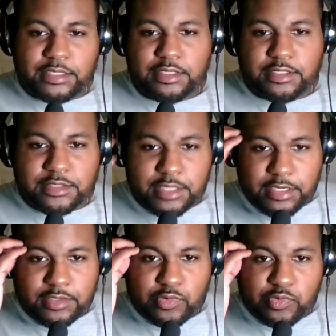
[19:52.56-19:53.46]
Sox
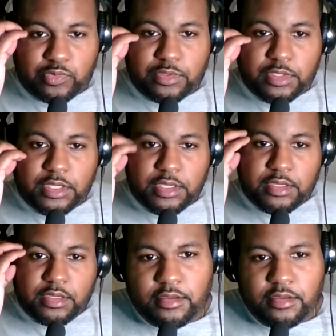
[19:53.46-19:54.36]
scandal.
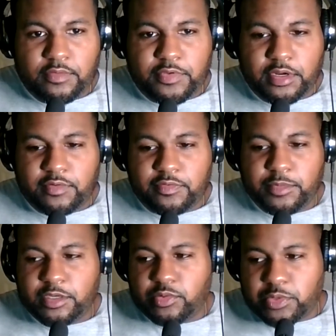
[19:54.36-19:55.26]
If you're not
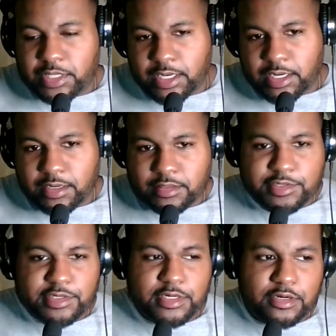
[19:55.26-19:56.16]
familiar with that, the
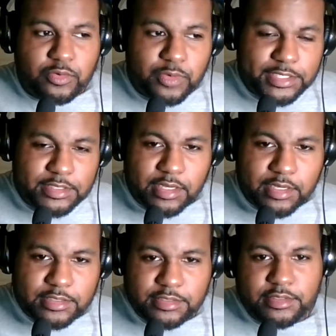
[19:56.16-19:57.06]
Chicago White
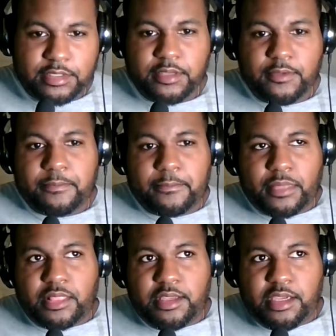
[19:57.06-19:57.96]
Sox,
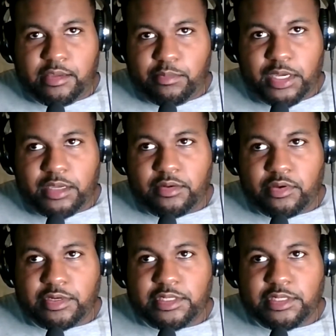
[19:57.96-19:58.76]
8 men on the